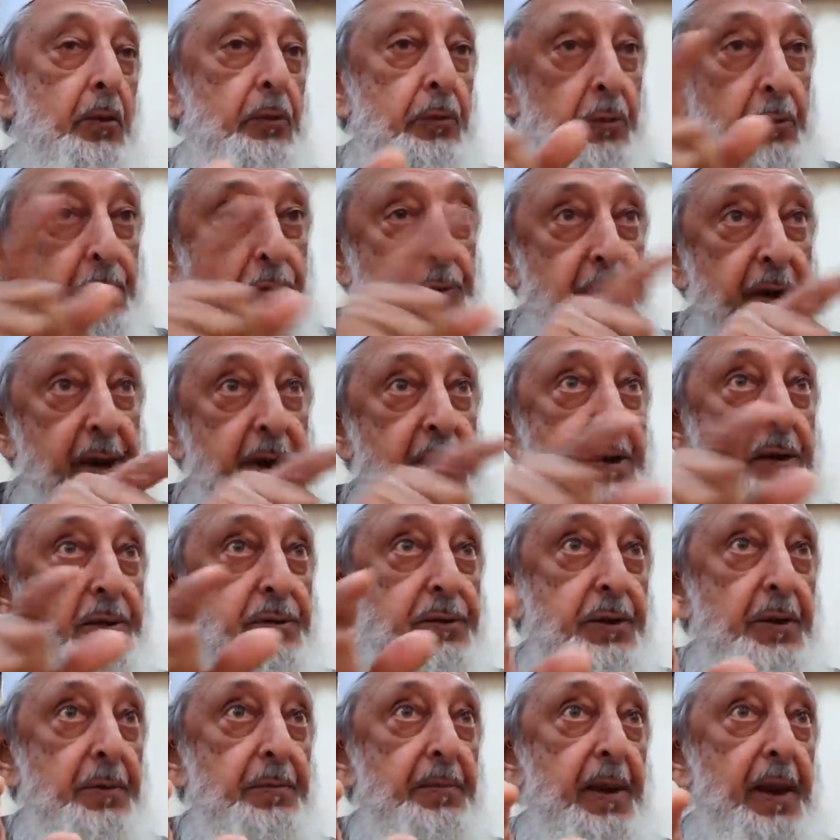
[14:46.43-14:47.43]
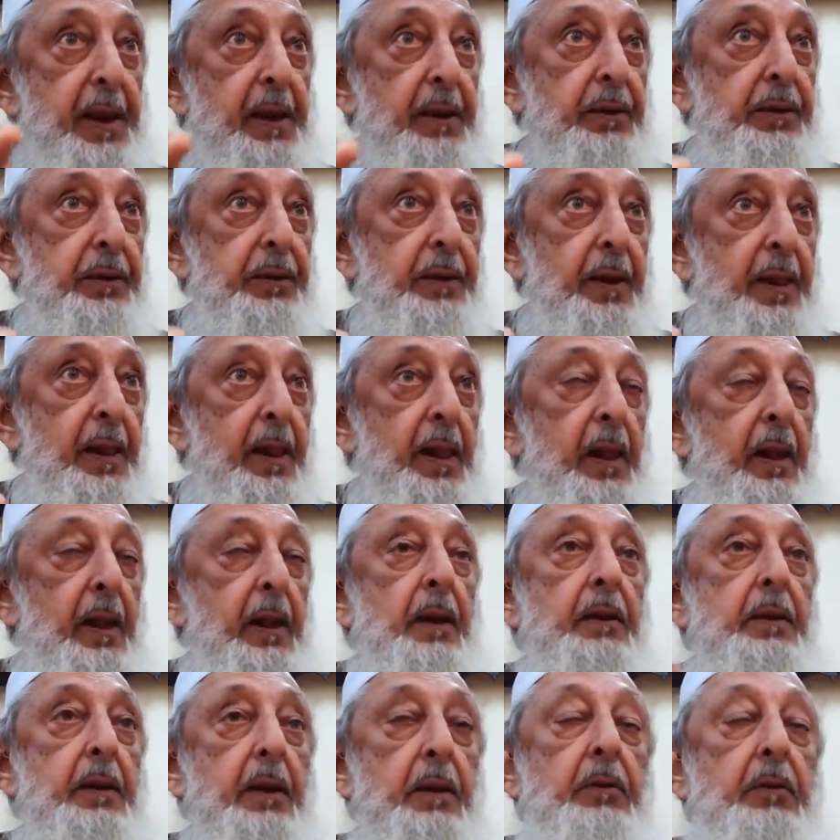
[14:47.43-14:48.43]
So change the bet
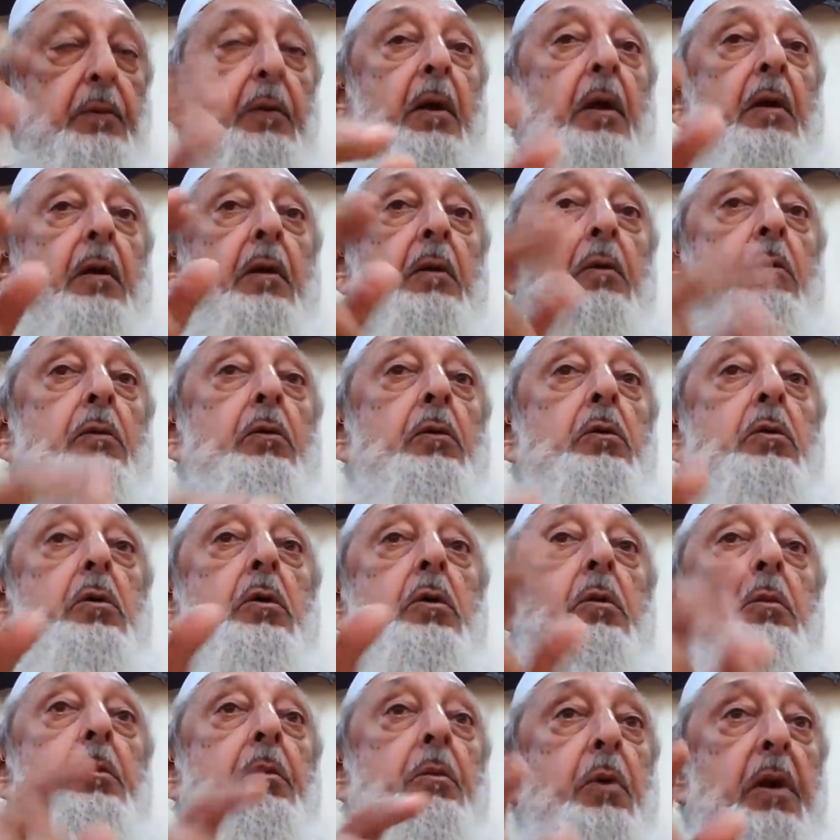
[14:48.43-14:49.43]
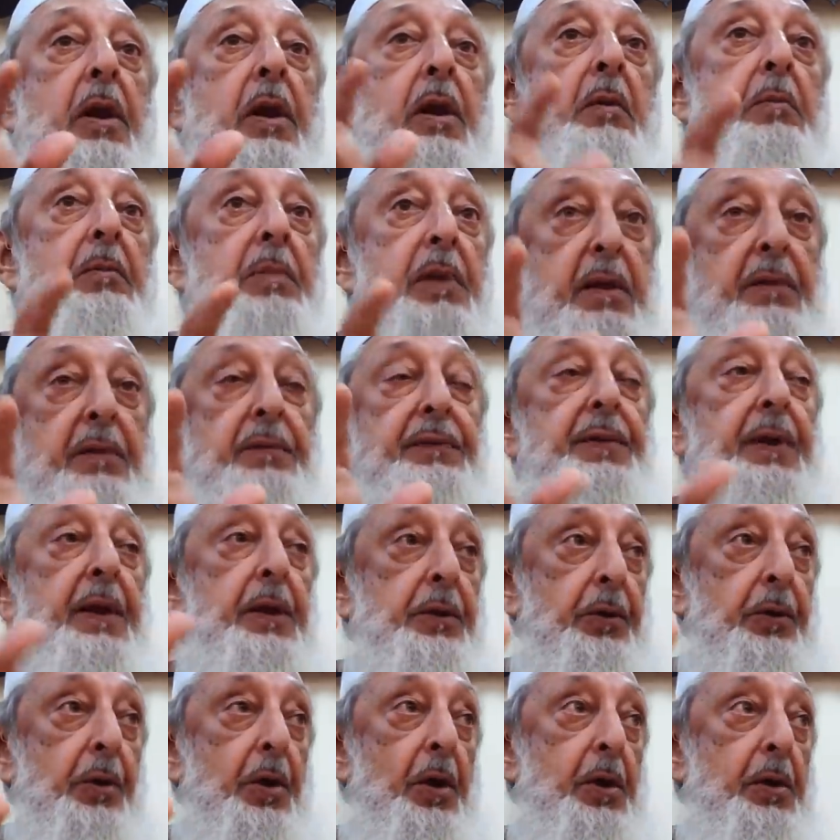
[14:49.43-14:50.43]
that Rome will be
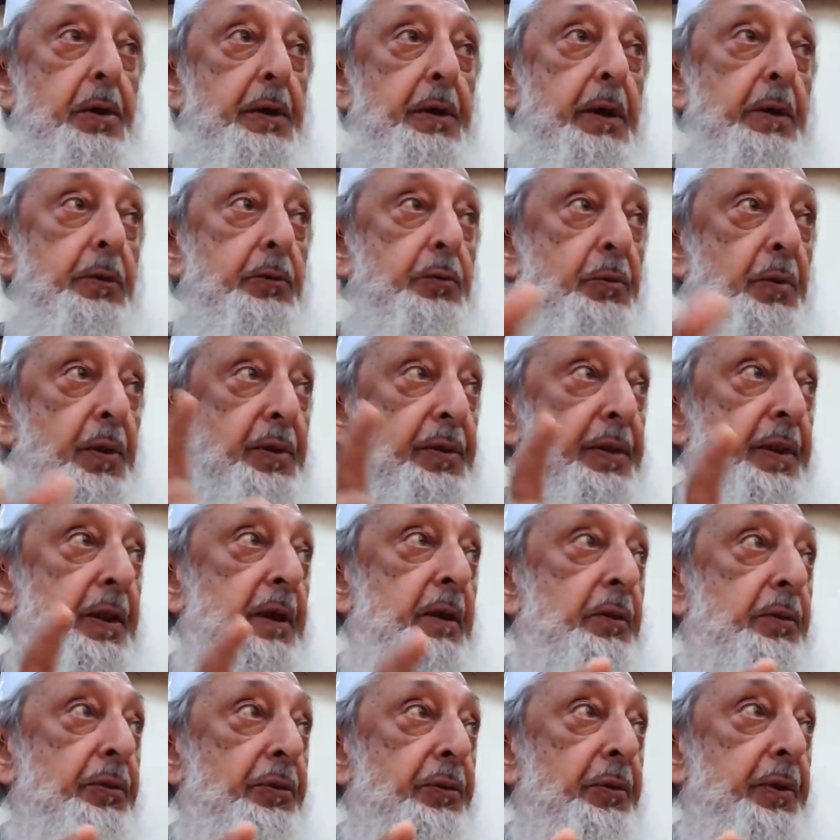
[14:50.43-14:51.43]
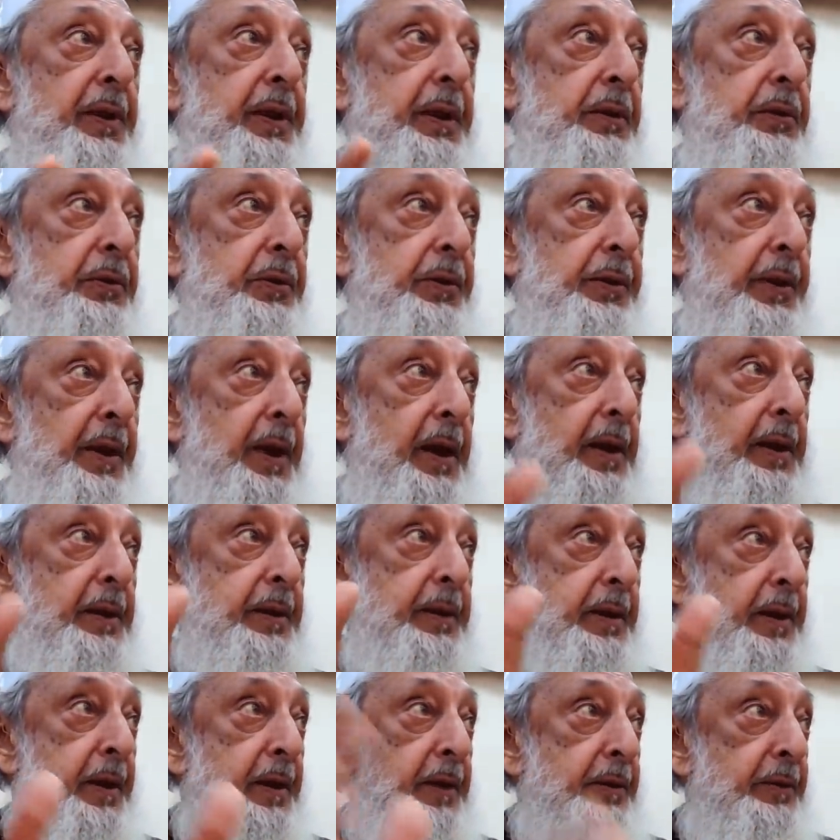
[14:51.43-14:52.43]
victorious within 3 to 9
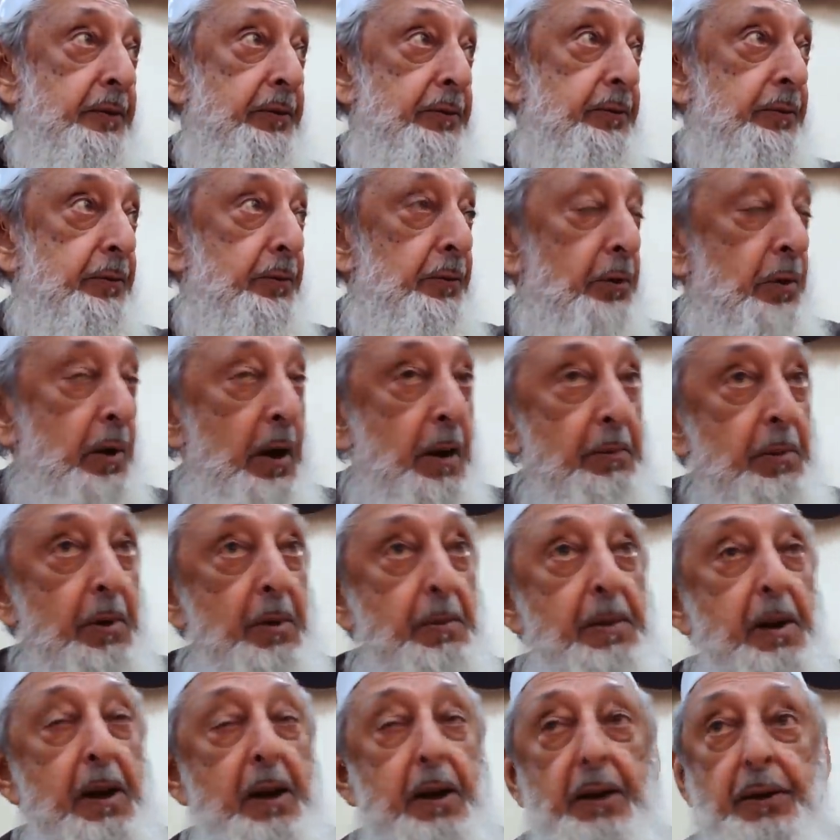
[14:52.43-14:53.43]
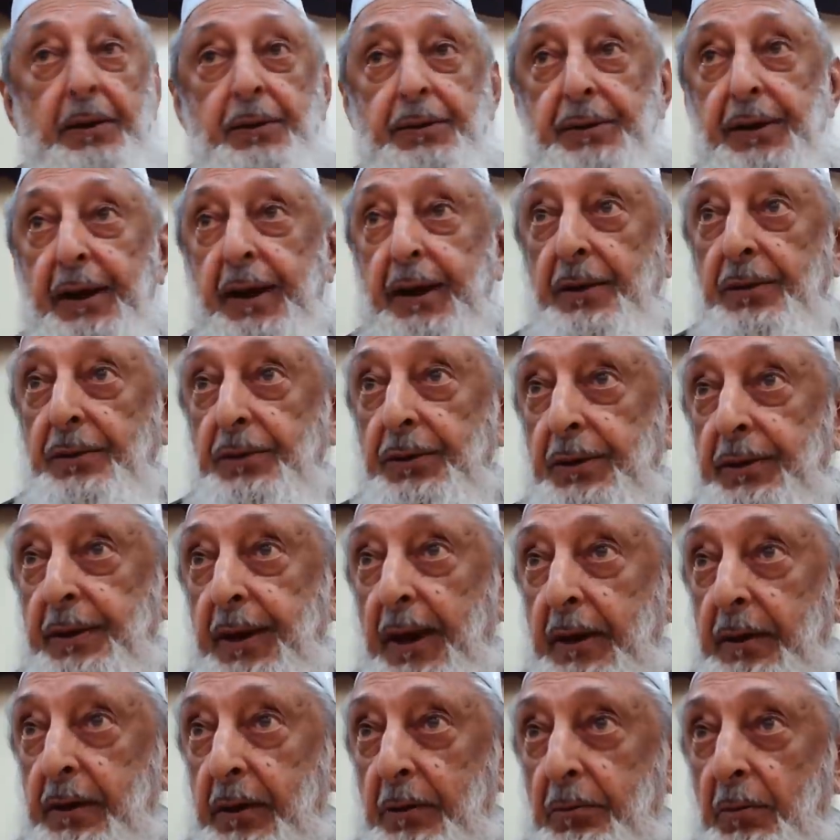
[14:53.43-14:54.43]
years. So Abu Bakr changed the
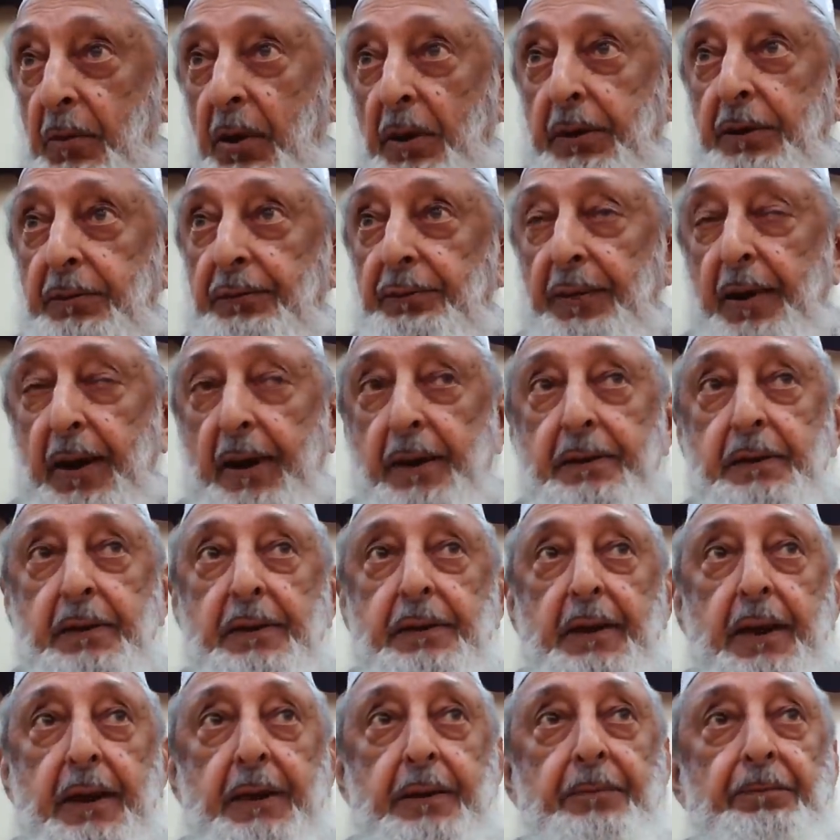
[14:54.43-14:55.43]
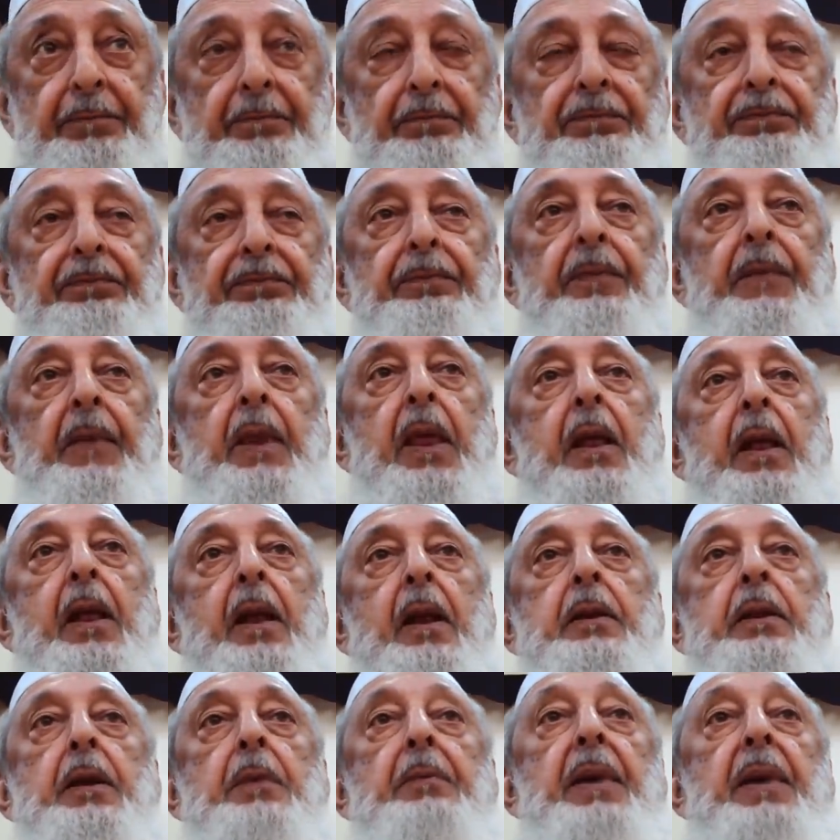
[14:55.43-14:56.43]
bet, modified the
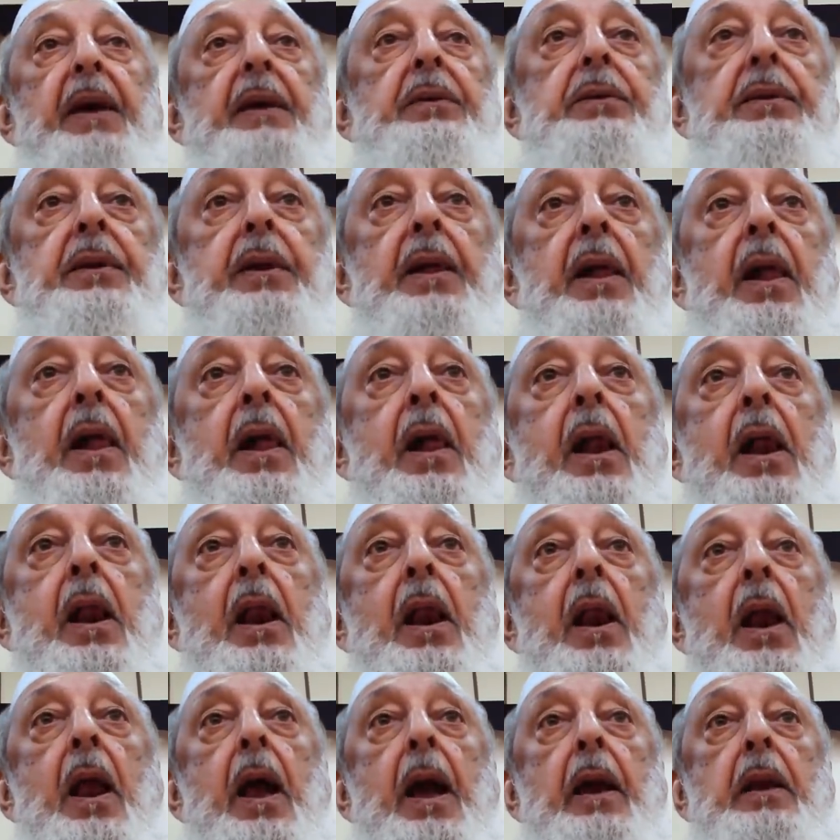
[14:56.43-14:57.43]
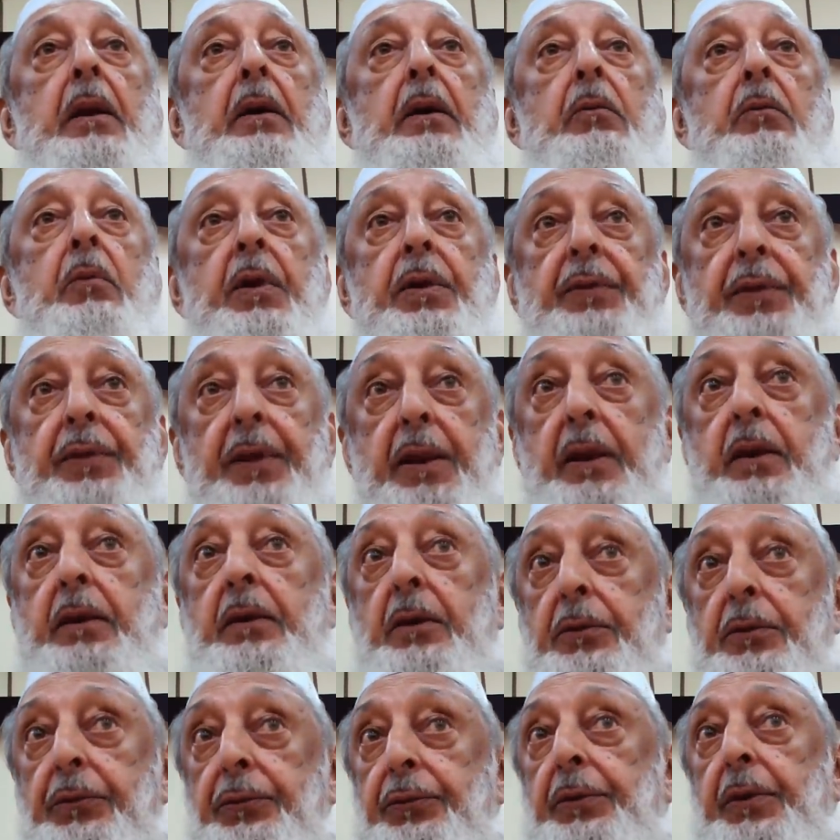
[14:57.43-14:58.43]
bet. And within
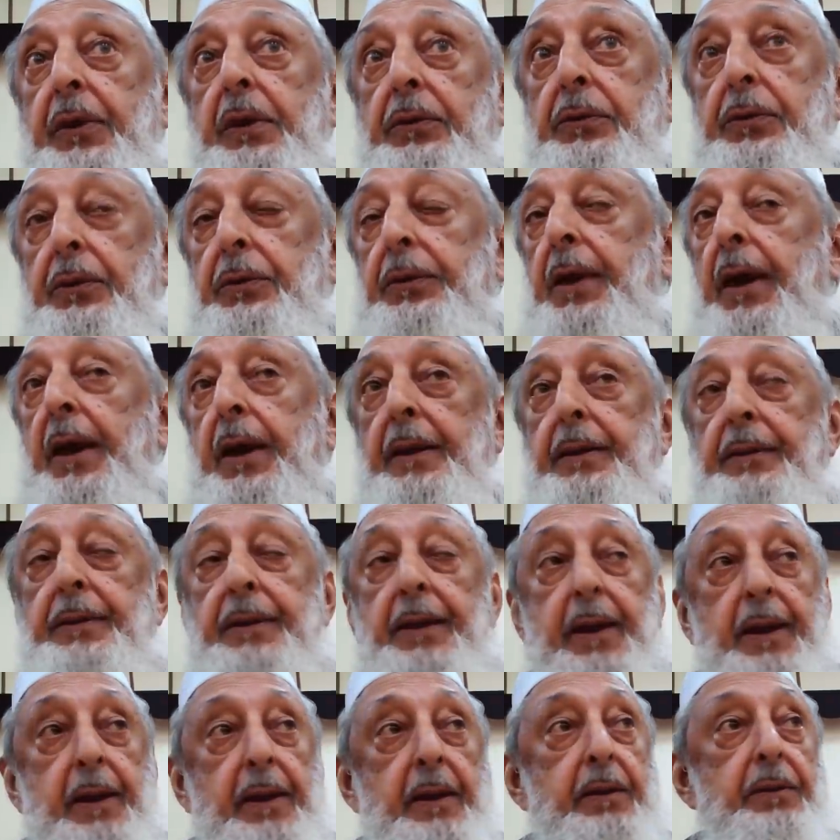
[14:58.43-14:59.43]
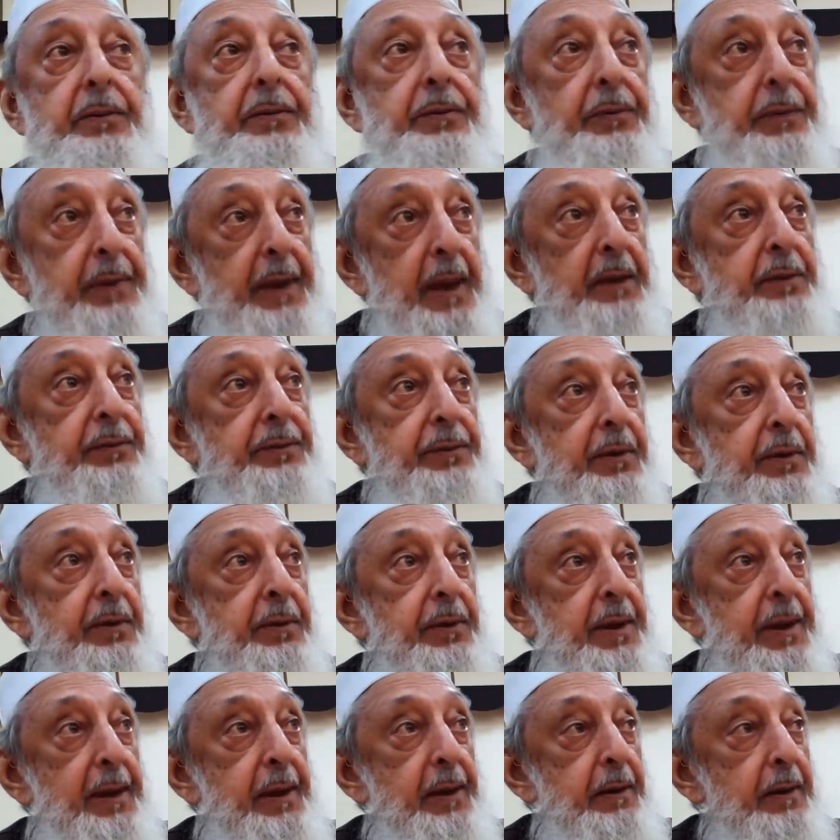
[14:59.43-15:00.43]
the 3 to 9 years, yes,
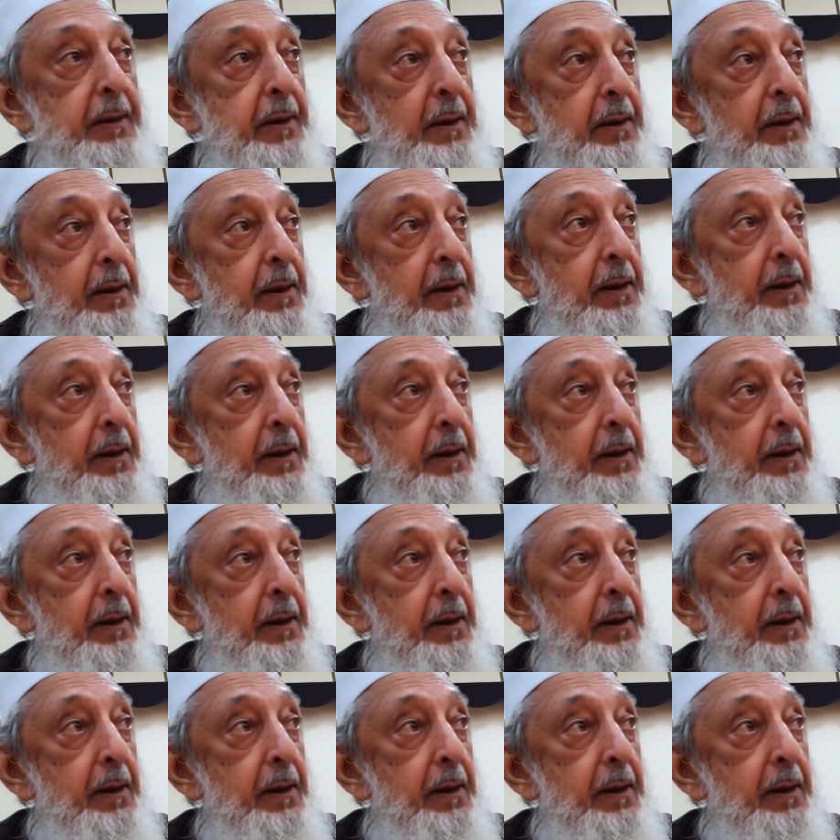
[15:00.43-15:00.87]
indeed,